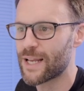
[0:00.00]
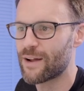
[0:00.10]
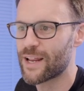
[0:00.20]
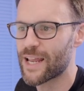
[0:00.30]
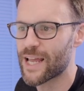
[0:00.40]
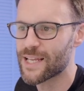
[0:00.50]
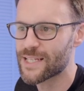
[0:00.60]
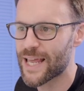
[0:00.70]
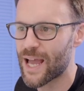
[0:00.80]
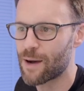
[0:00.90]
down here,
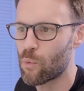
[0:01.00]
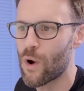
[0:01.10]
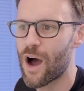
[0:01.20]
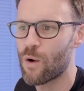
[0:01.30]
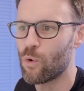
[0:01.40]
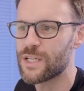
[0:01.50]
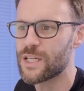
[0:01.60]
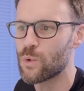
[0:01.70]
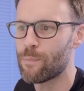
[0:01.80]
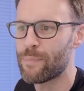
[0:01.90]
set up where I want
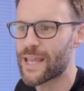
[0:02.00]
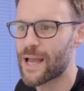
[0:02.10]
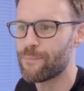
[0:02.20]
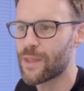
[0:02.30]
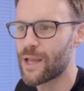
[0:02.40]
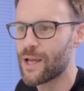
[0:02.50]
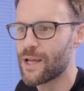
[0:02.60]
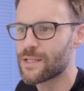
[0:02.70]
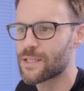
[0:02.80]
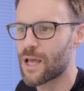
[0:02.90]
it to appear.
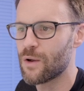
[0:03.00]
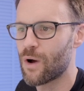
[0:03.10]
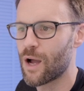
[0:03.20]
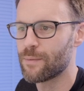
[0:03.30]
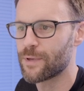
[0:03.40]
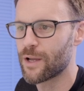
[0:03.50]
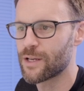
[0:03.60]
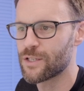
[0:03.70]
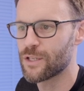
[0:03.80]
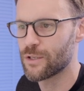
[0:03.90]
So I'm going to